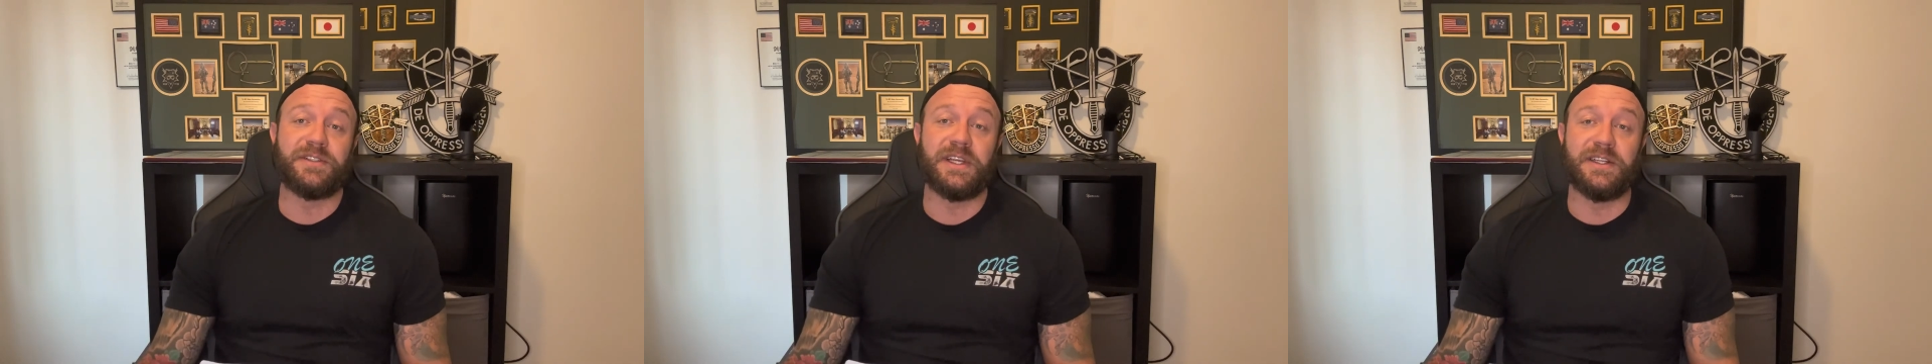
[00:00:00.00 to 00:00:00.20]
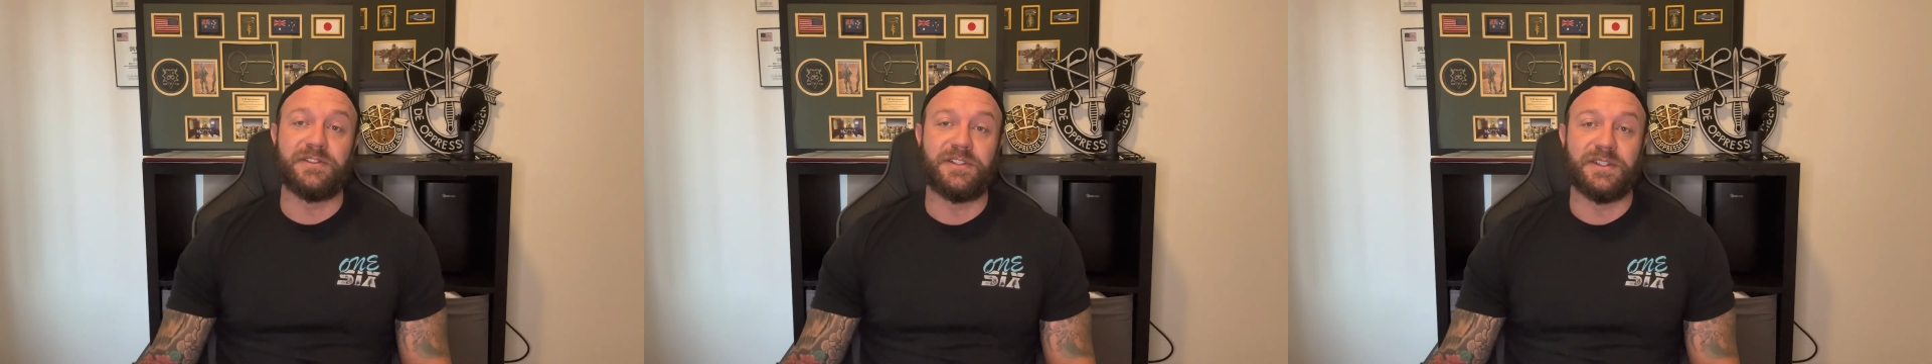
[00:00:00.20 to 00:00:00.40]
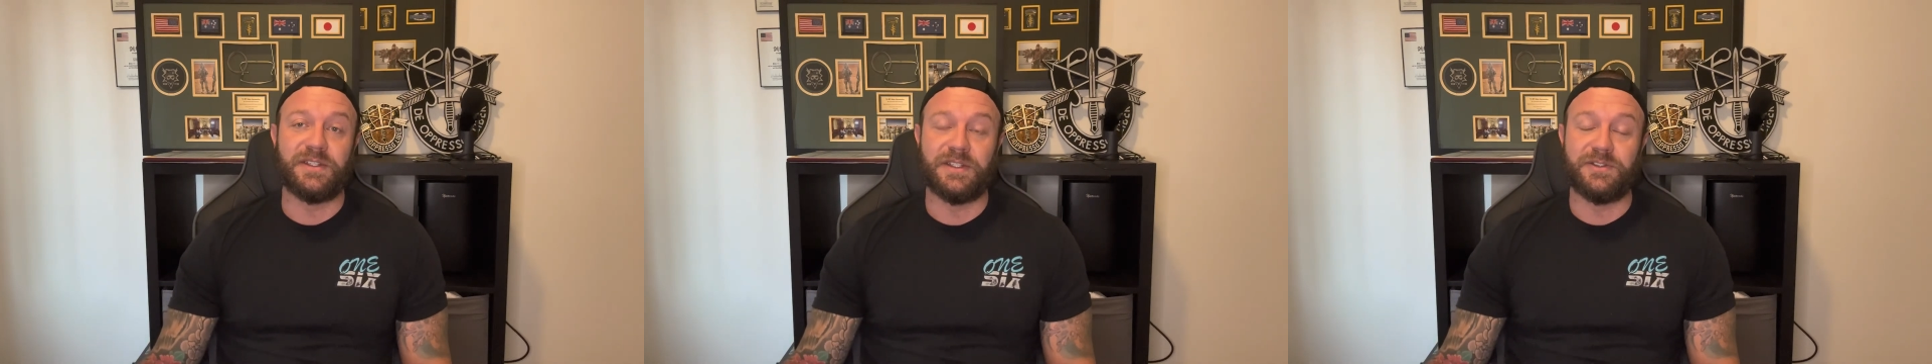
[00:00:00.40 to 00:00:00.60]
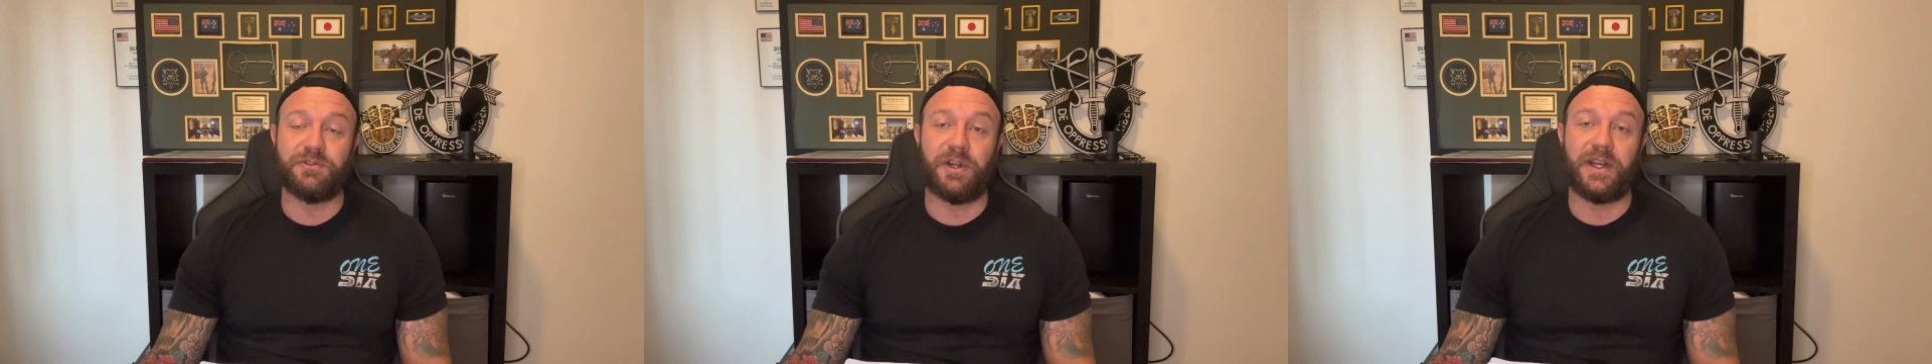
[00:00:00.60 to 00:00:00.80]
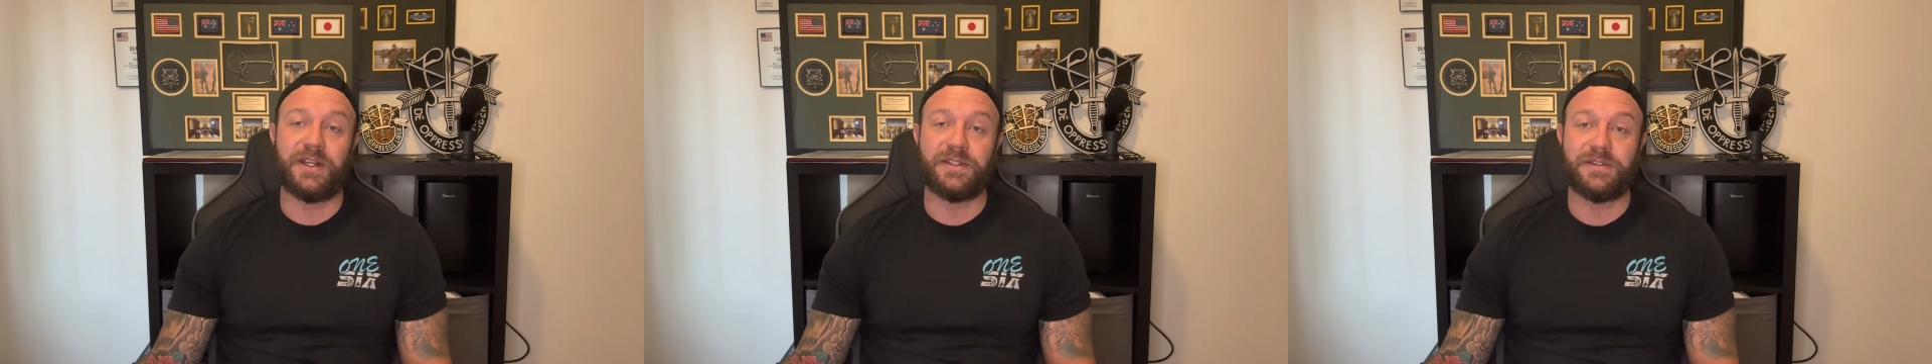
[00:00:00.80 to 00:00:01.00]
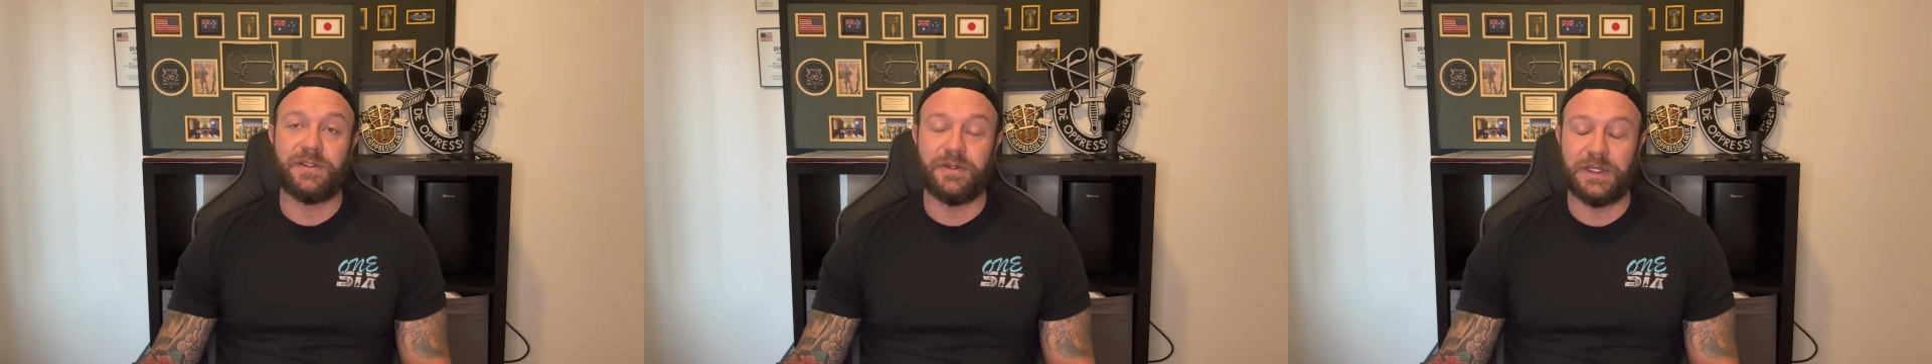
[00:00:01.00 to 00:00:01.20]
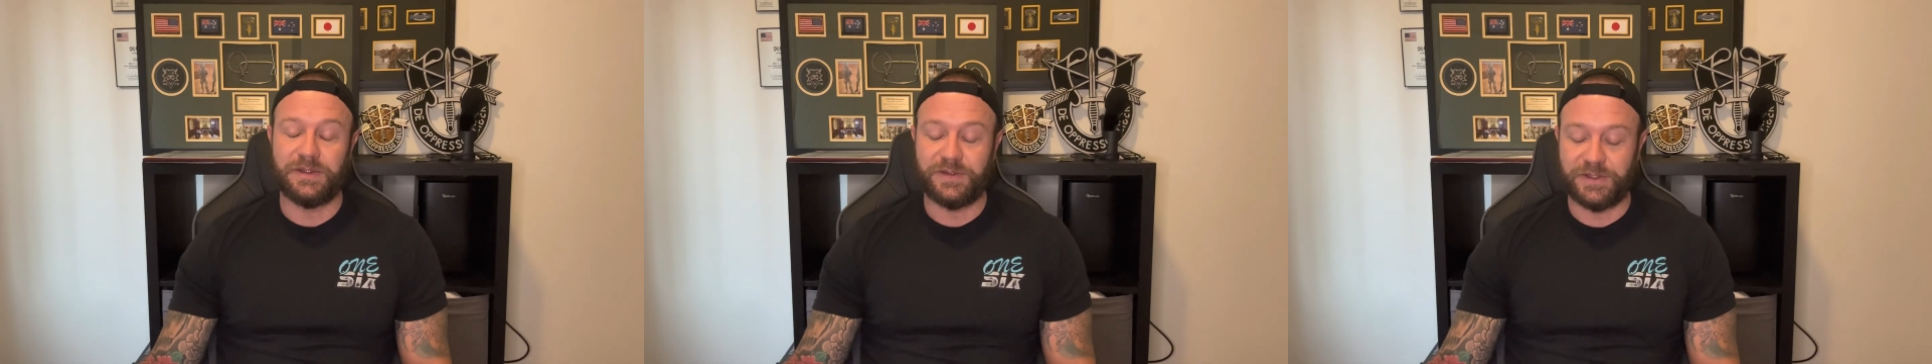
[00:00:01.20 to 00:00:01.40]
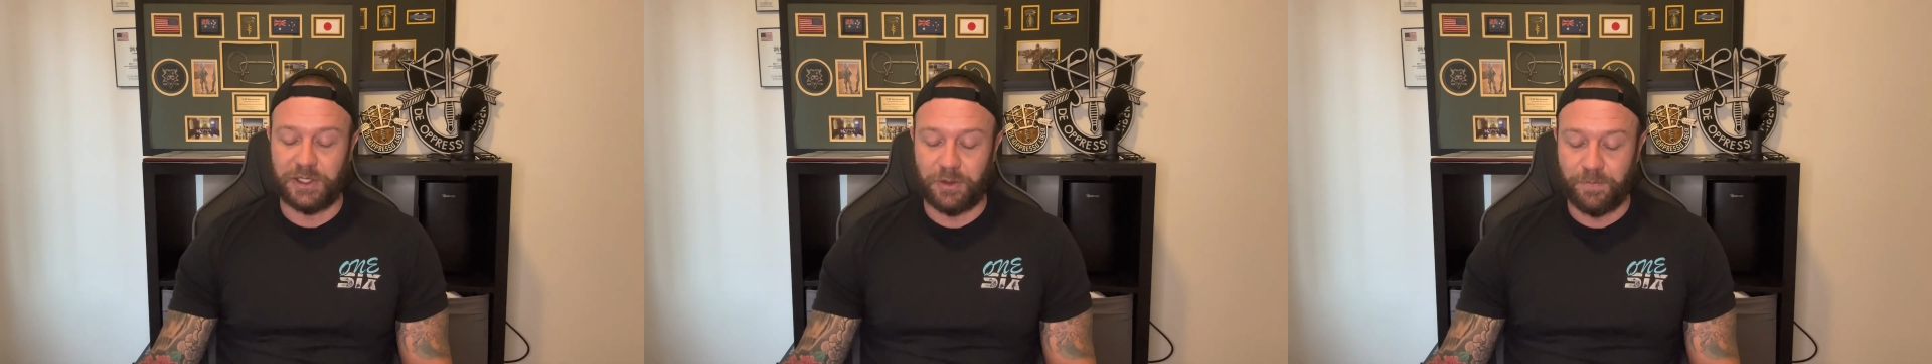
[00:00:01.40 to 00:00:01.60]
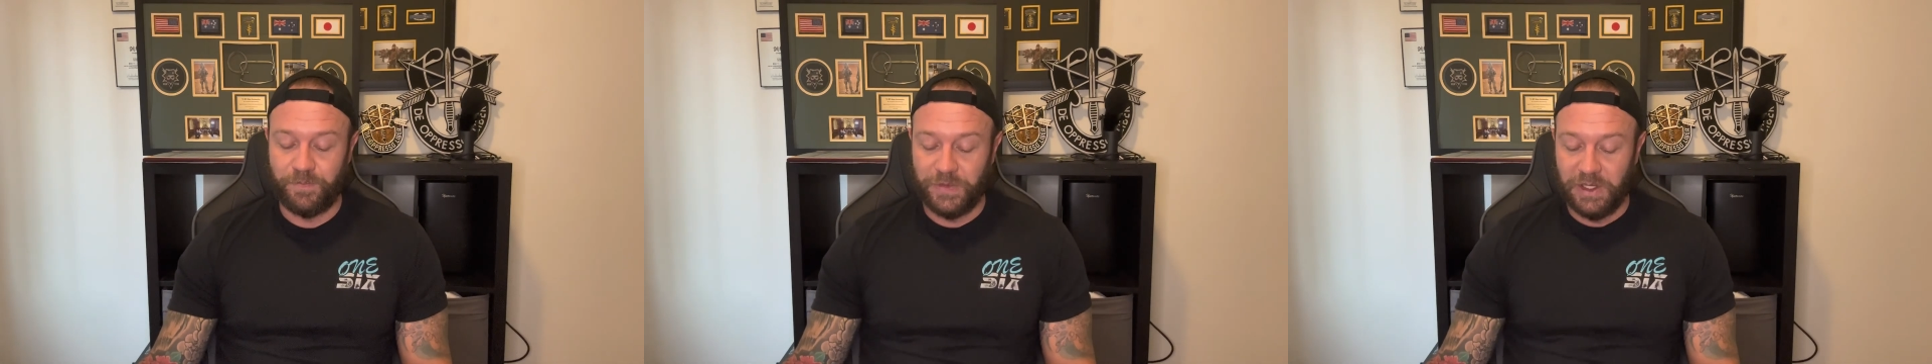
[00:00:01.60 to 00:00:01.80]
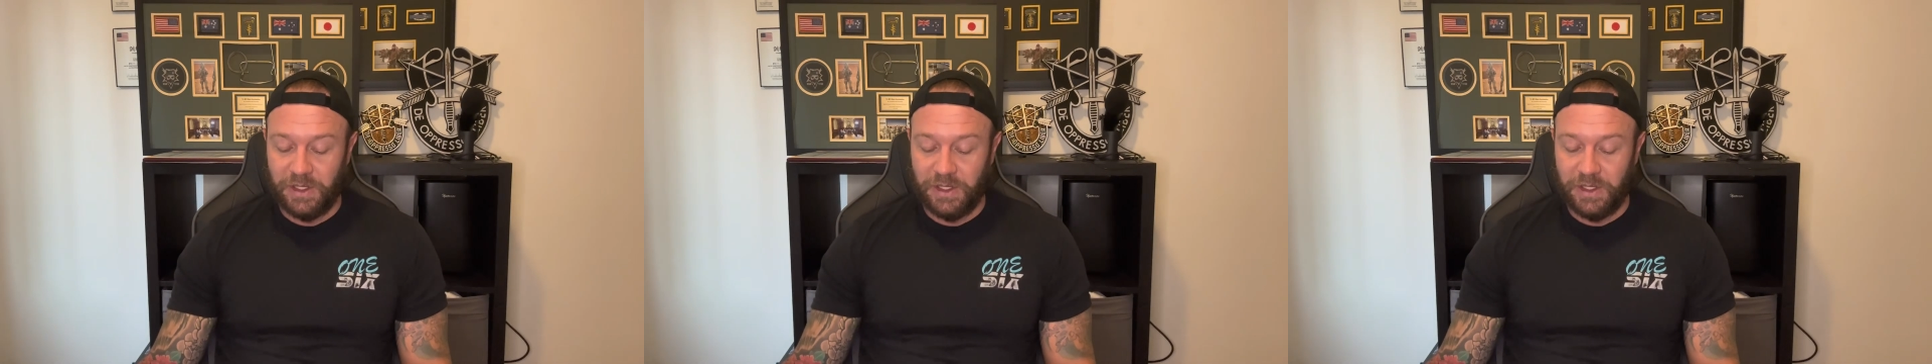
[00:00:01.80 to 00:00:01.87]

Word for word: attention and training to it. So.